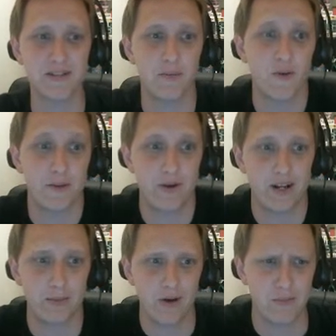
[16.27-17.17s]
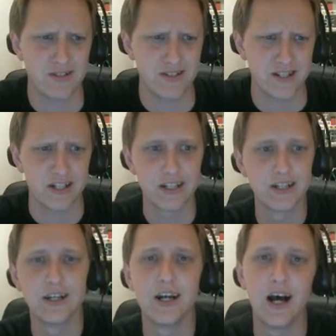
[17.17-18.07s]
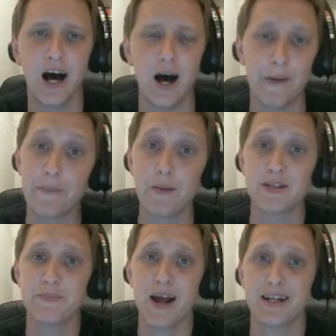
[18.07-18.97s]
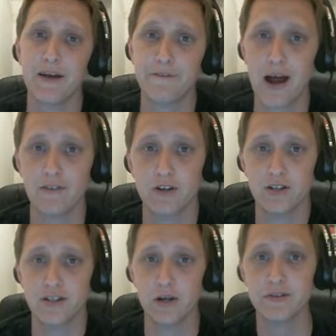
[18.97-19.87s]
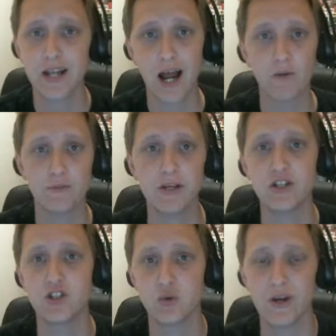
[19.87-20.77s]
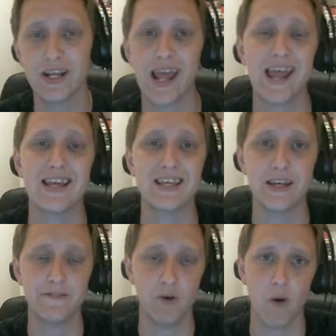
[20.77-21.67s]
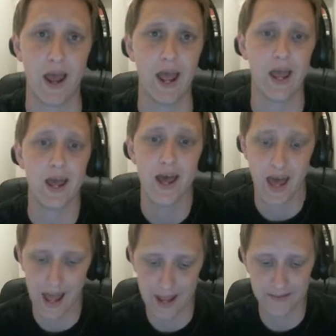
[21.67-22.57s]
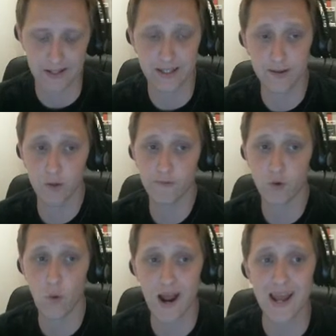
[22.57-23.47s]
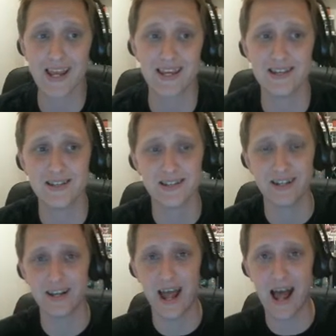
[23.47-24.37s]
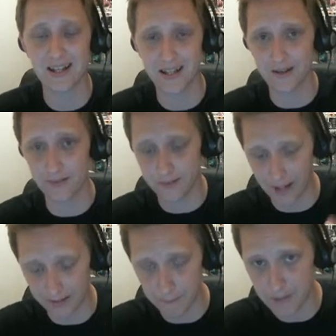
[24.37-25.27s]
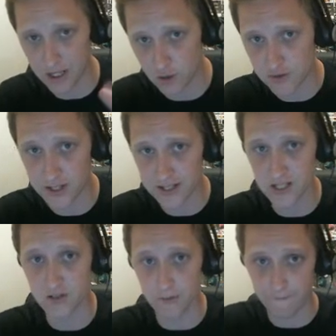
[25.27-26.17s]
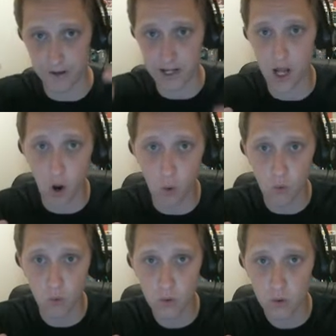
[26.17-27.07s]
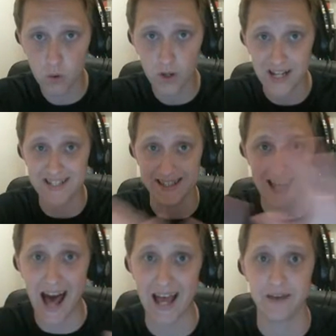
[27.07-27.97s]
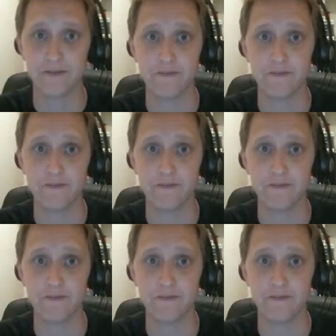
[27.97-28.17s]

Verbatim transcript: I'm already breaking promises here. Um, I promised back at 500 subs that I would be doing a giveaway. And the giveaway is, at, uh, at the minute you see this video, it's live.